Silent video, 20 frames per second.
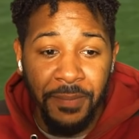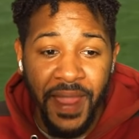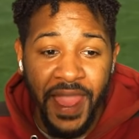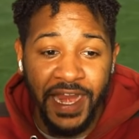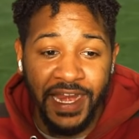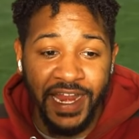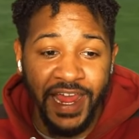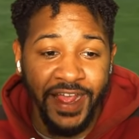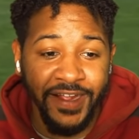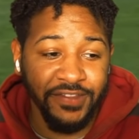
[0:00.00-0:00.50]

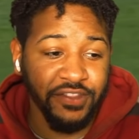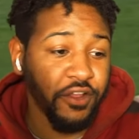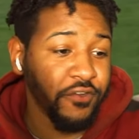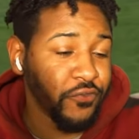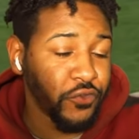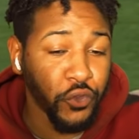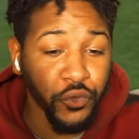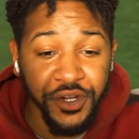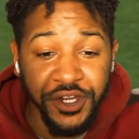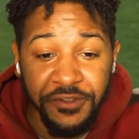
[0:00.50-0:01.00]
at like the
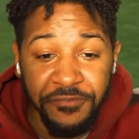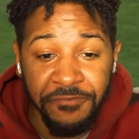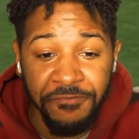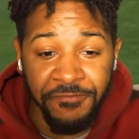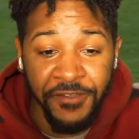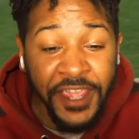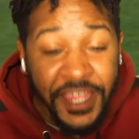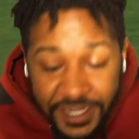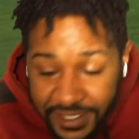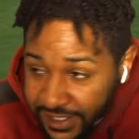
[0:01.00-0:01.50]
three
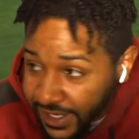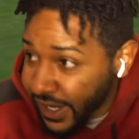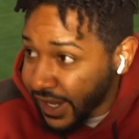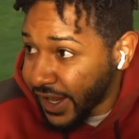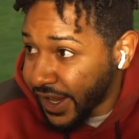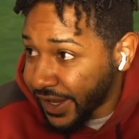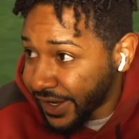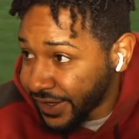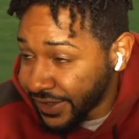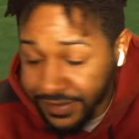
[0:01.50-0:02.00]
feet
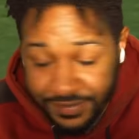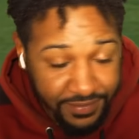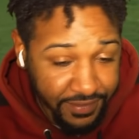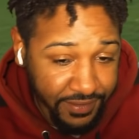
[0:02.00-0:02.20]
line.